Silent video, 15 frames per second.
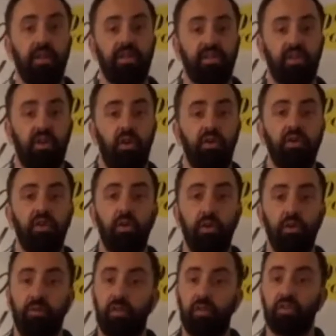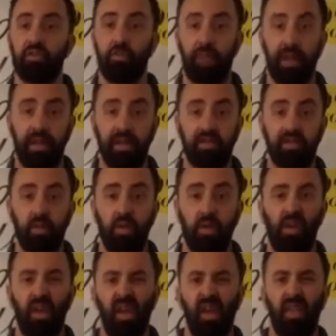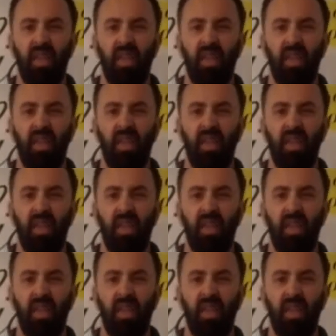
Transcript: It's called Universal Maintenance Oil.